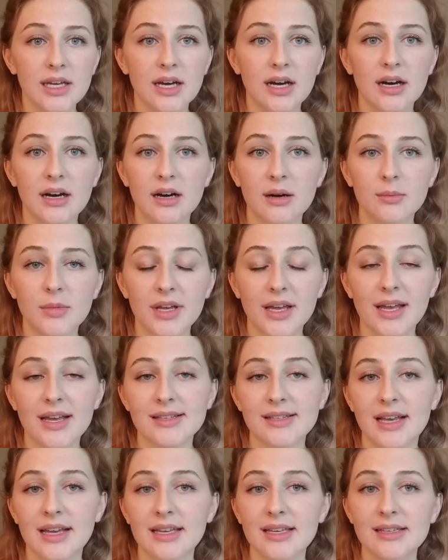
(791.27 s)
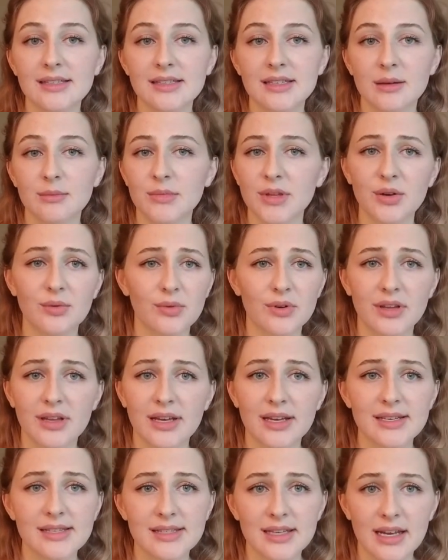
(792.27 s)
in case I eat something really
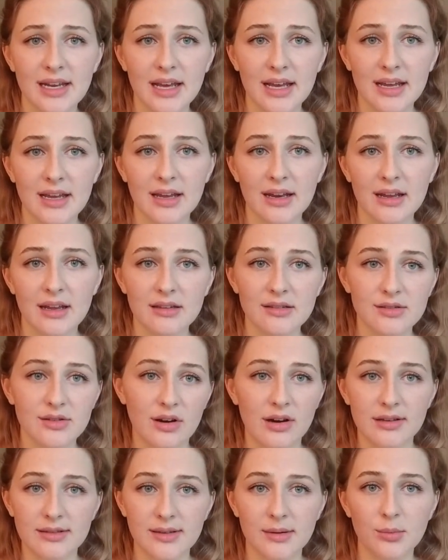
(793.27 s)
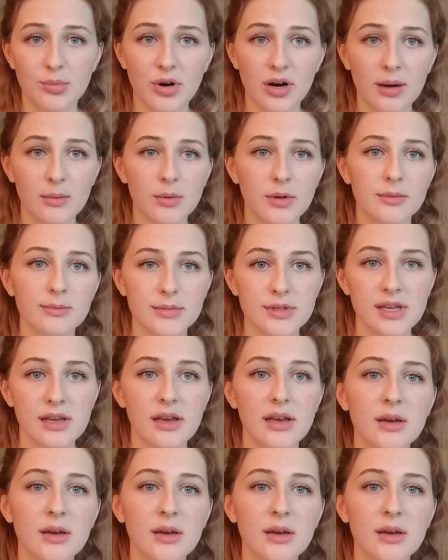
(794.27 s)
acidic and it's causing problems.